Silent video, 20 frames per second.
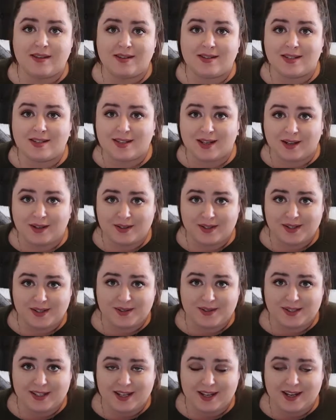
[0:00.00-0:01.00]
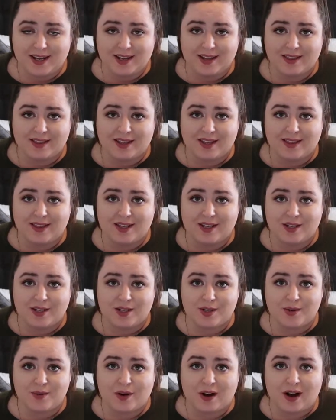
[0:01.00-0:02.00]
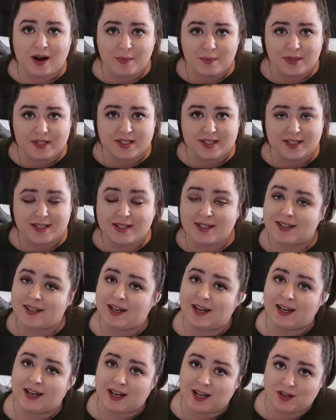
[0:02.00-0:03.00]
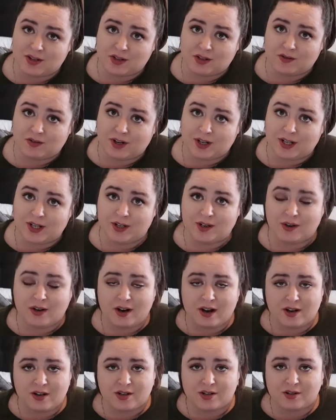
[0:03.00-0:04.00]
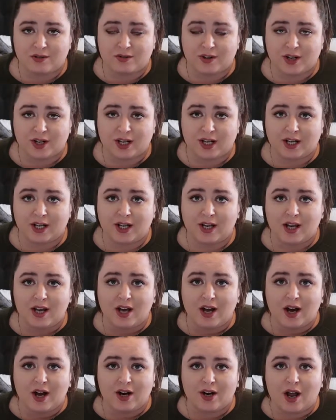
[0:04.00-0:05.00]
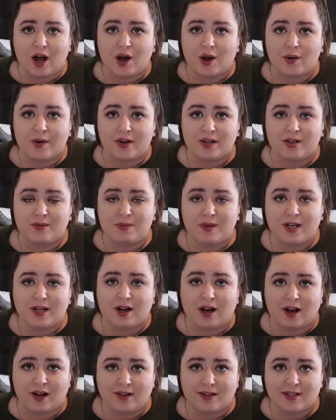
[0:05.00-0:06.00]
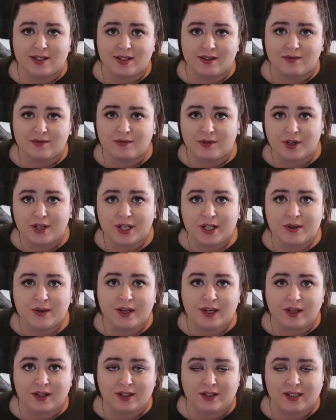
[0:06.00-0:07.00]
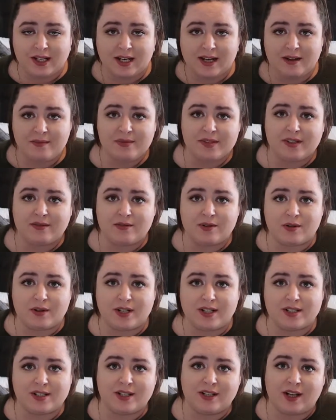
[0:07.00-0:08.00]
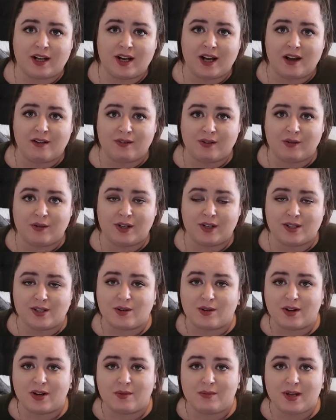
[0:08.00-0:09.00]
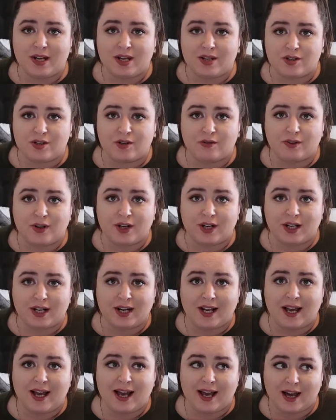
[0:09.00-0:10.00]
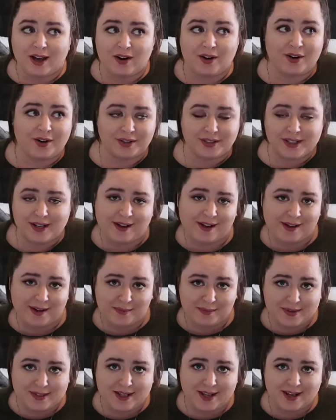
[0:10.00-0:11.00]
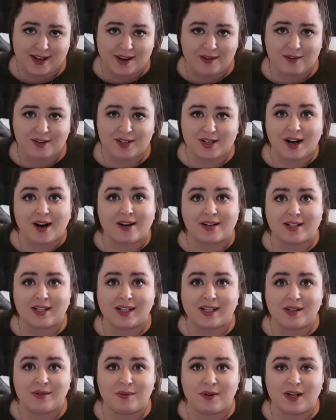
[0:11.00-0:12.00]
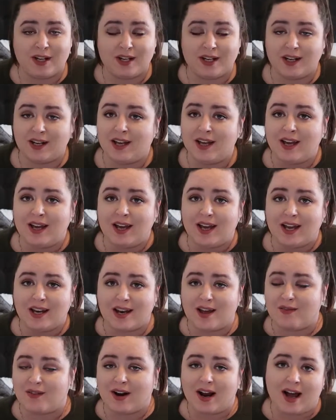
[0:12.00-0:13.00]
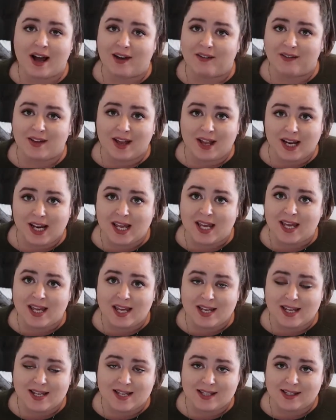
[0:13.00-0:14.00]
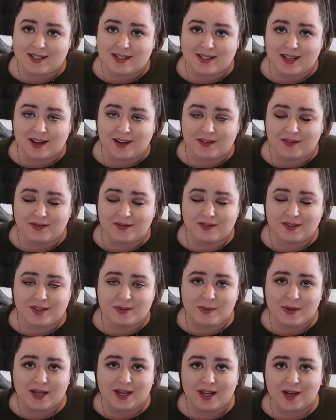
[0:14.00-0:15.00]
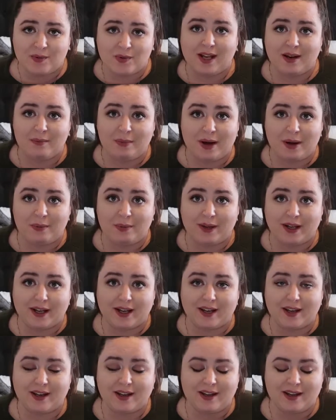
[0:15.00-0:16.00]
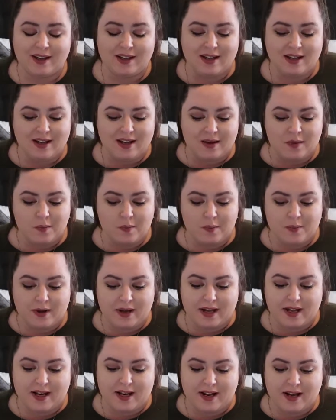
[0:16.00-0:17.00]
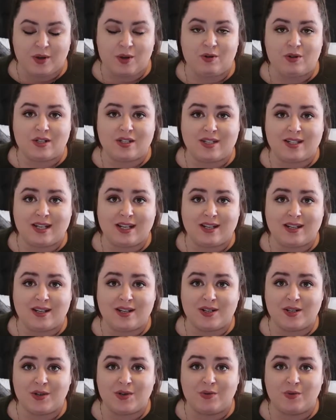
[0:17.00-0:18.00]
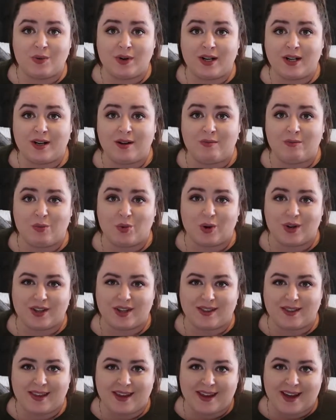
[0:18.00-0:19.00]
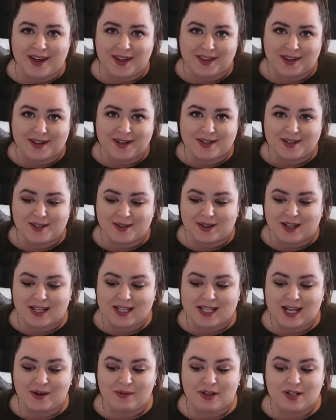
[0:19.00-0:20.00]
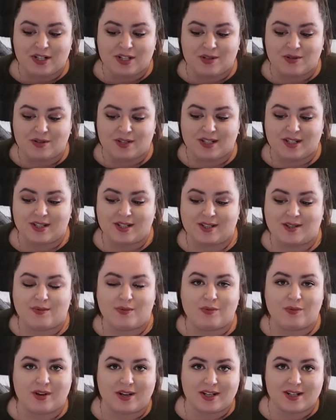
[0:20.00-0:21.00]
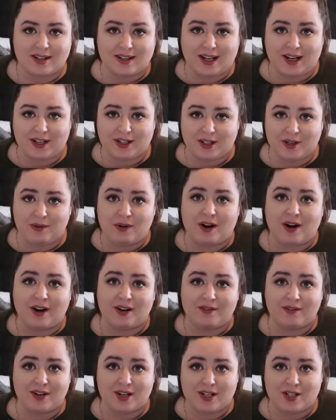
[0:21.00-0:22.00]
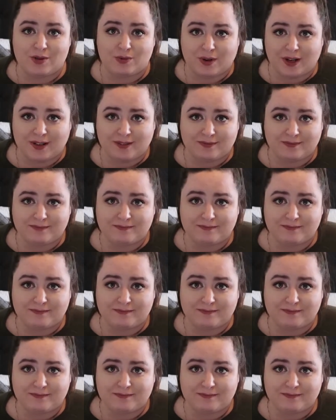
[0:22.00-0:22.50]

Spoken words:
This is also saying that the 2 opposites, like introverted or extroverted, are not going to be constant for you at all times. Of course, not everyone is going to be introverted at all times and never talk to anyone and never have any ease of speaking in public, but you just tend to do one more than the other. So that's how it chooses which letter you are for each one.